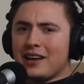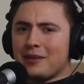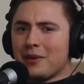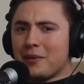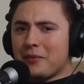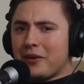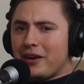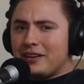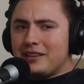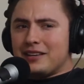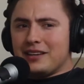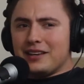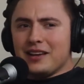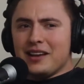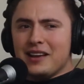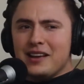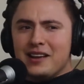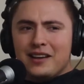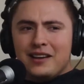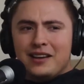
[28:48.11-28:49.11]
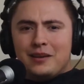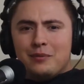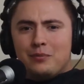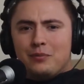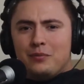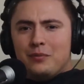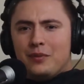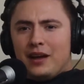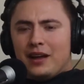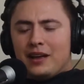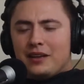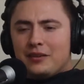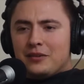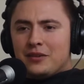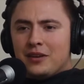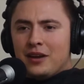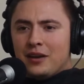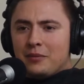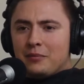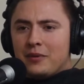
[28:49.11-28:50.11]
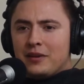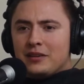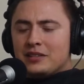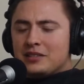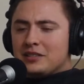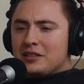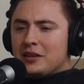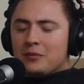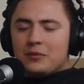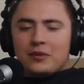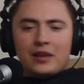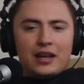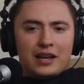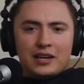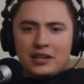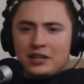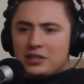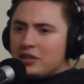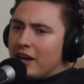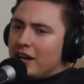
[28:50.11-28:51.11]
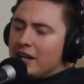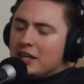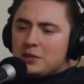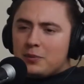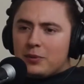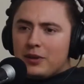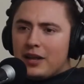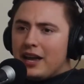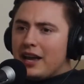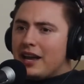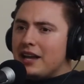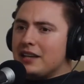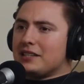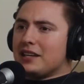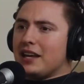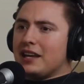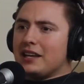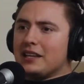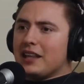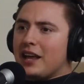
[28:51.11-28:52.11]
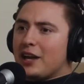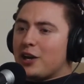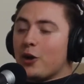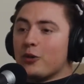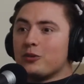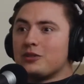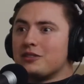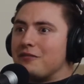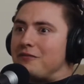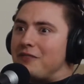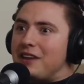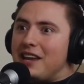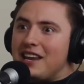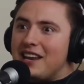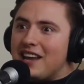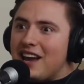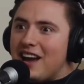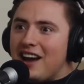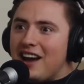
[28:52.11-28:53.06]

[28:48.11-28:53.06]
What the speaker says: Like, remember I did a Chinese place. I did like Costa Vida.